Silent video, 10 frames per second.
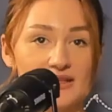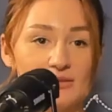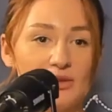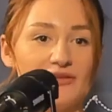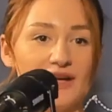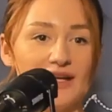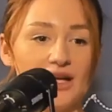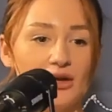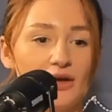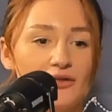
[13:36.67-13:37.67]
and we find
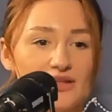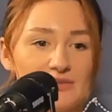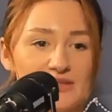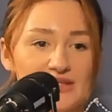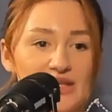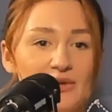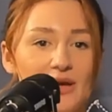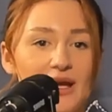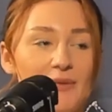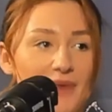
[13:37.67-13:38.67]
like a lot of customers do
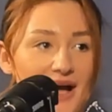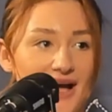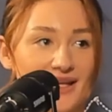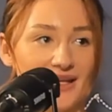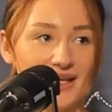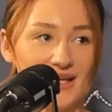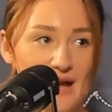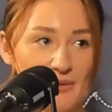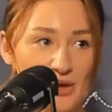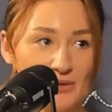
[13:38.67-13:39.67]
buy a
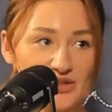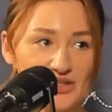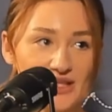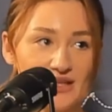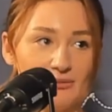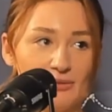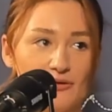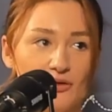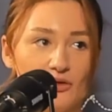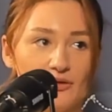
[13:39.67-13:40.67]
Cameo machine
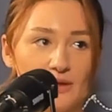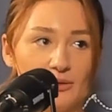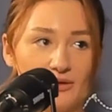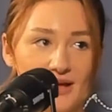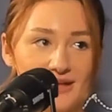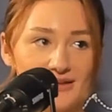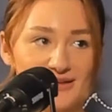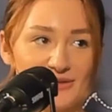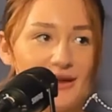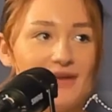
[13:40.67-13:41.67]
before they upgrade.
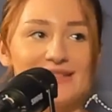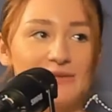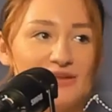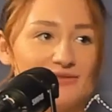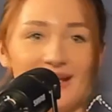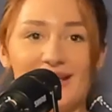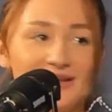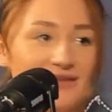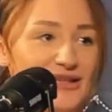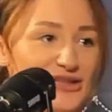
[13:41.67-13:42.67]
So a similar, like
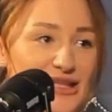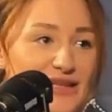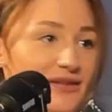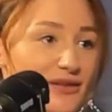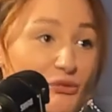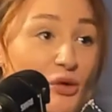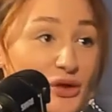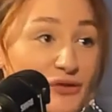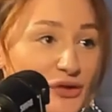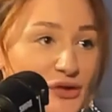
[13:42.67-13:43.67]
literally what
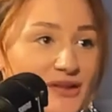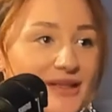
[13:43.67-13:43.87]
you've done.